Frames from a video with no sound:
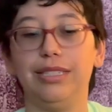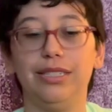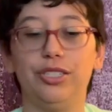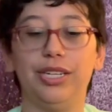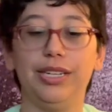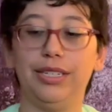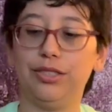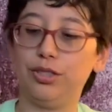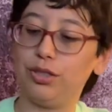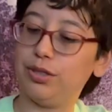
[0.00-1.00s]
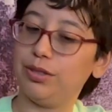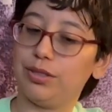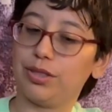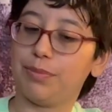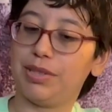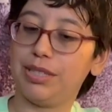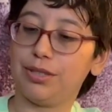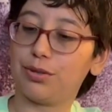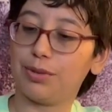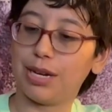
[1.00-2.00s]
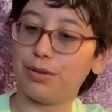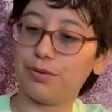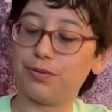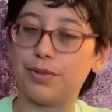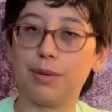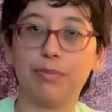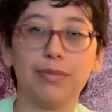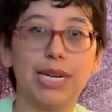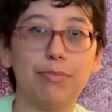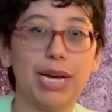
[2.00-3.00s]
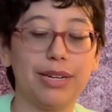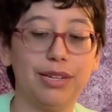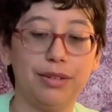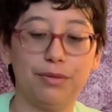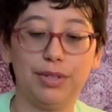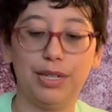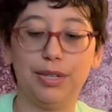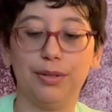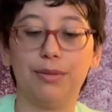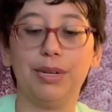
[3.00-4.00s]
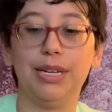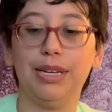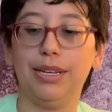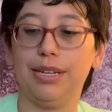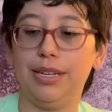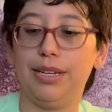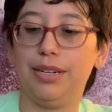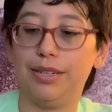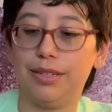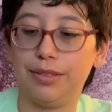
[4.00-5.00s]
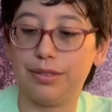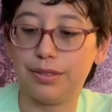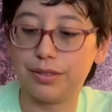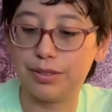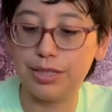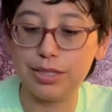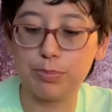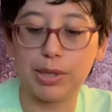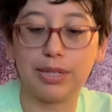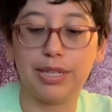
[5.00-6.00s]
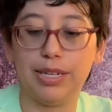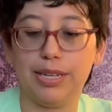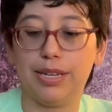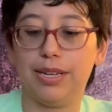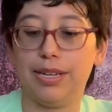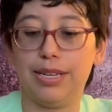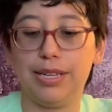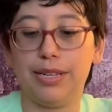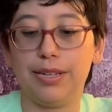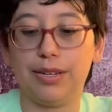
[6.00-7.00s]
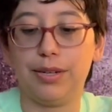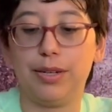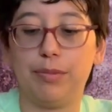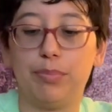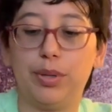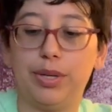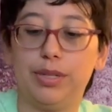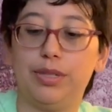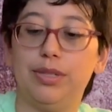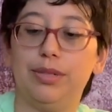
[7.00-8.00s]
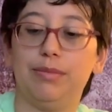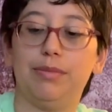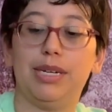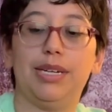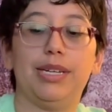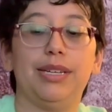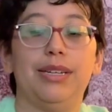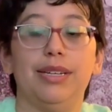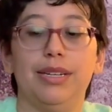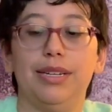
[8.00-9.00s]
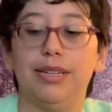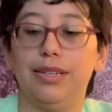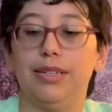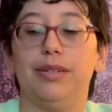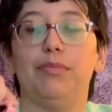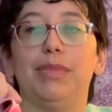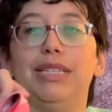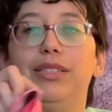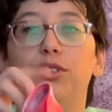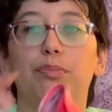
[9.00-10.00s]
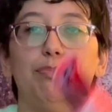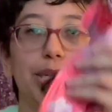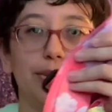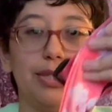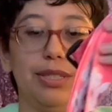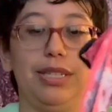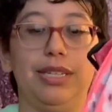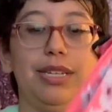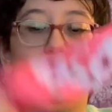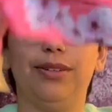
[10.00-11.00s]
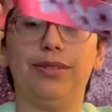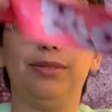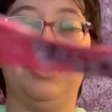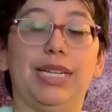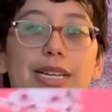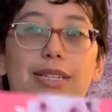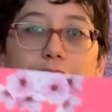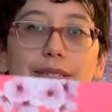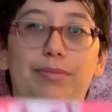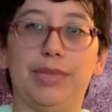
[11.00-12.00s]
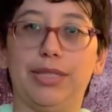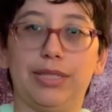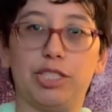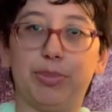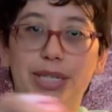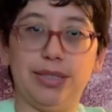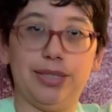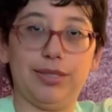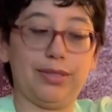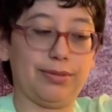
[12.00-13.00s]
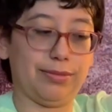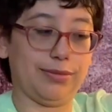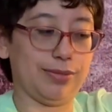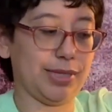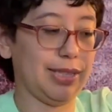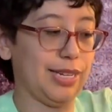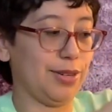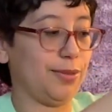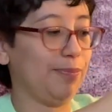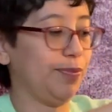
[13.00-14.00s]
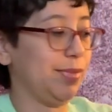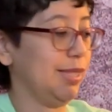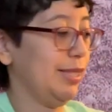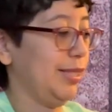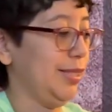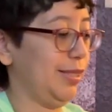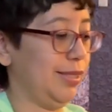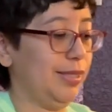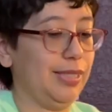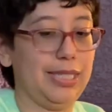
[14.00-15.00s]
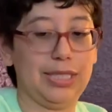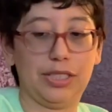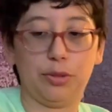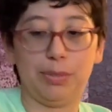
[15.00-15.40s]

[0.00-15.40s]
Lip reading: did change some things around from my packing video. In this pocket, I put my my little belt in here, and I'll explain this later in a little